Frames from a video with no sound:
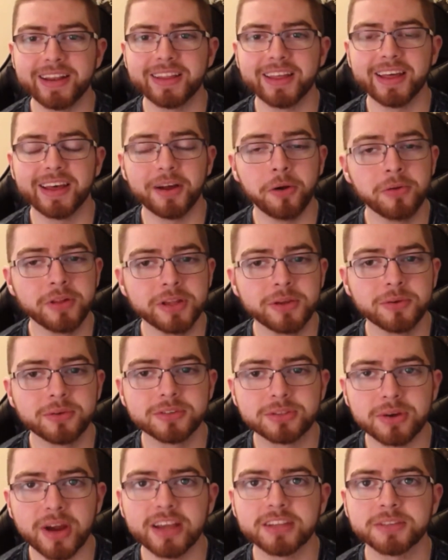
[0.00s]
That only
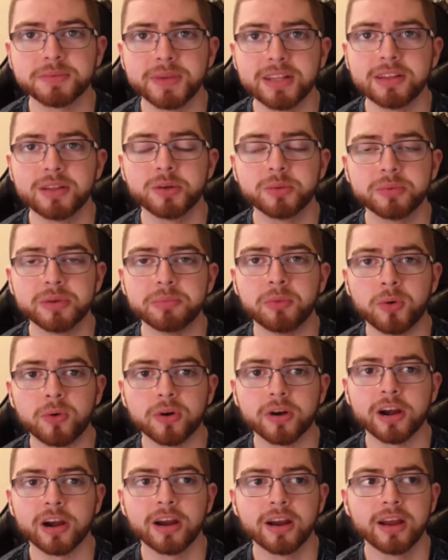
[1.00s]
drives me a little bit
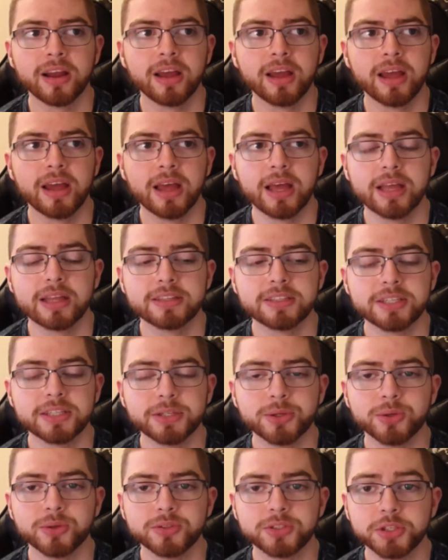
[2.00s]
more
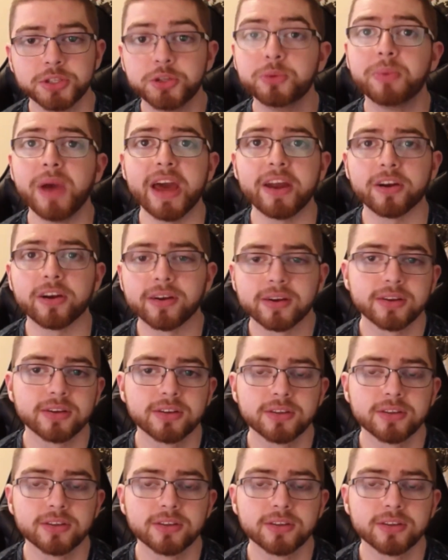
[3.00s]
to do better.